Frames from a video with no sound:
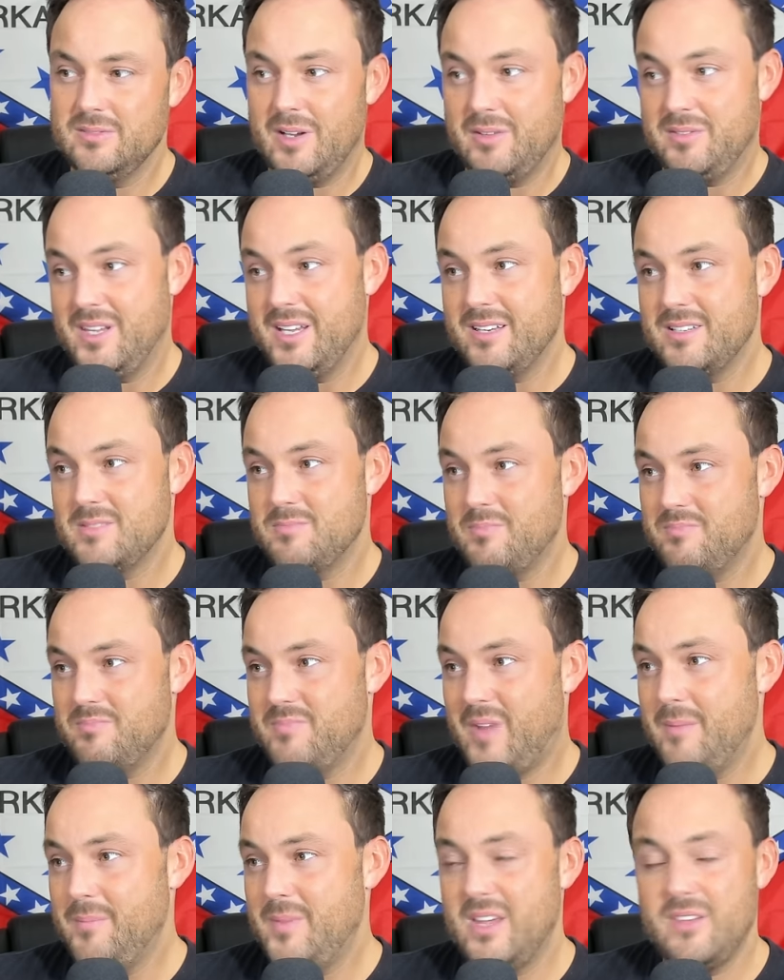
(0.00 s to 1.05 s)
I think is
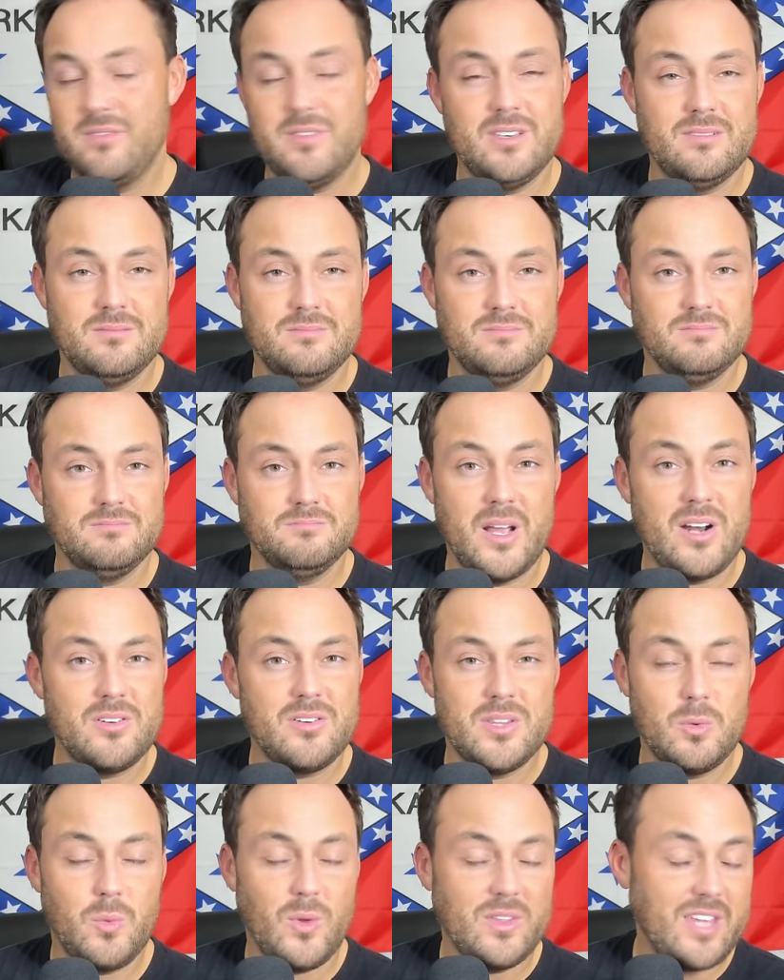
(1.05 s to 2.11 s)
might be even better
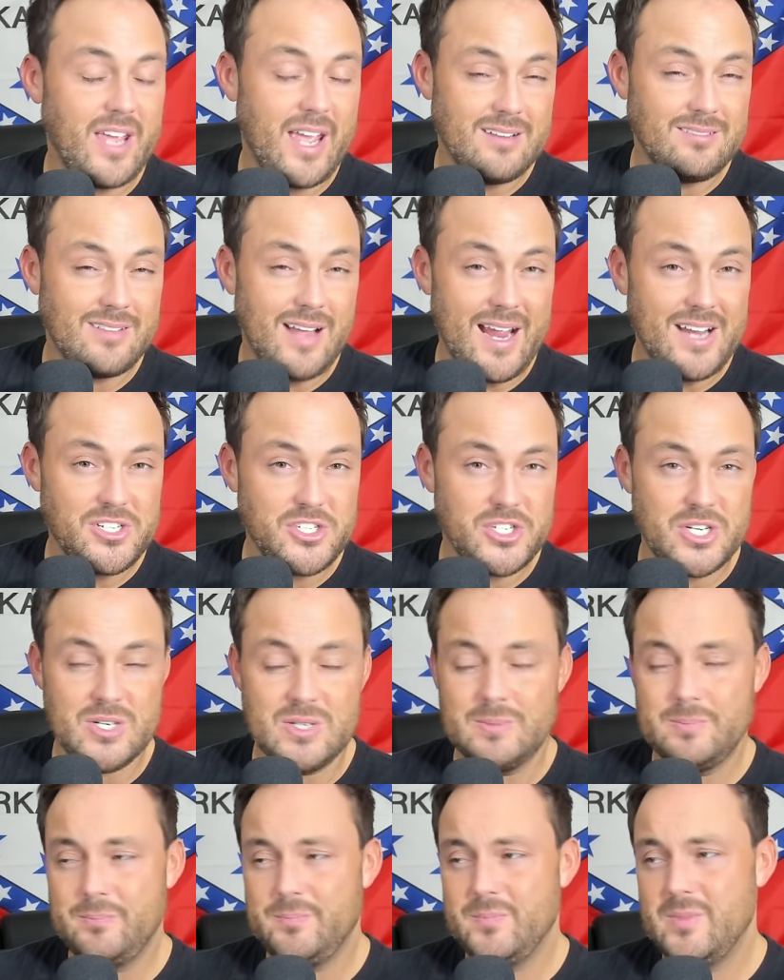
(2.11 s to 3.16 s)
than what they had last
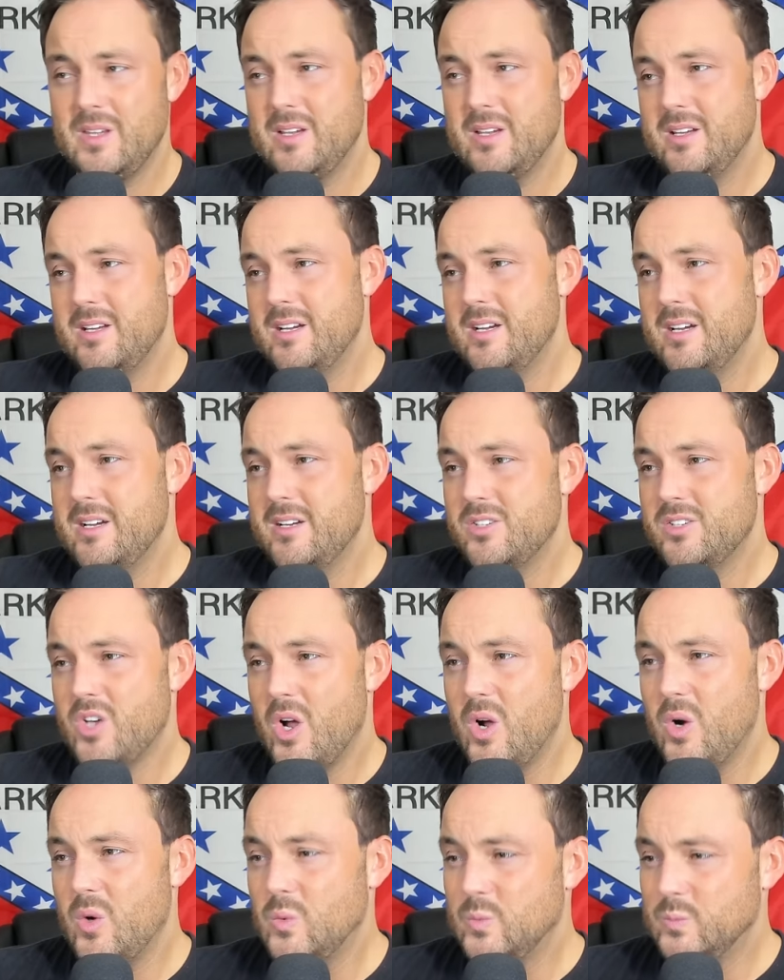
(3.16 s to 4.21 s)
year.
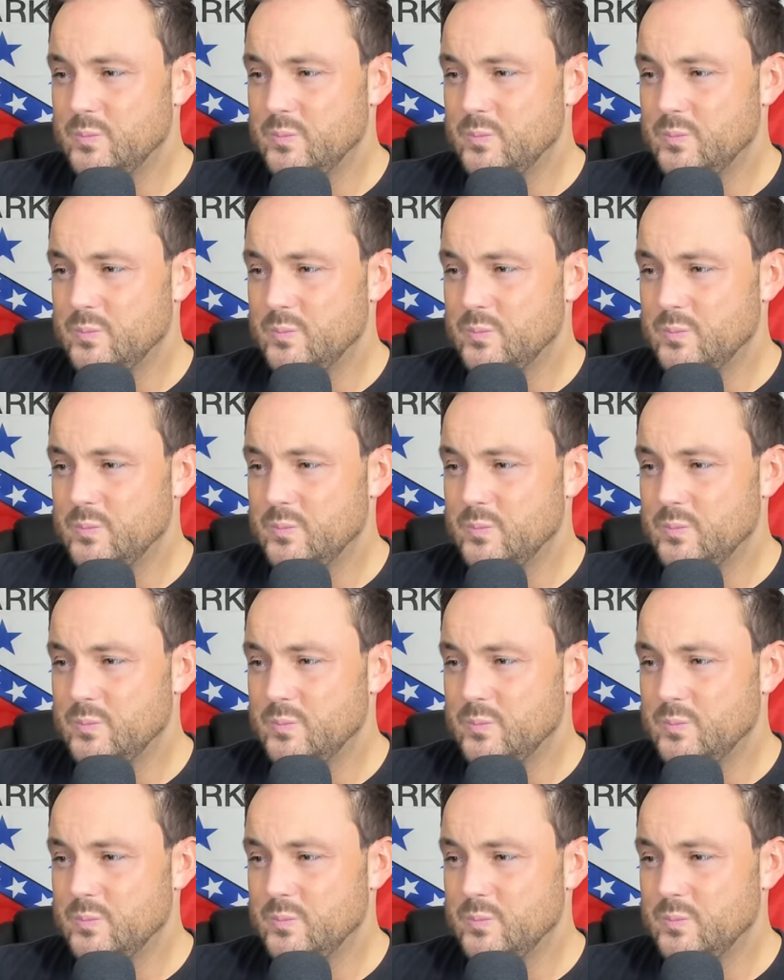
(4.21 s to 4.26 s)
So,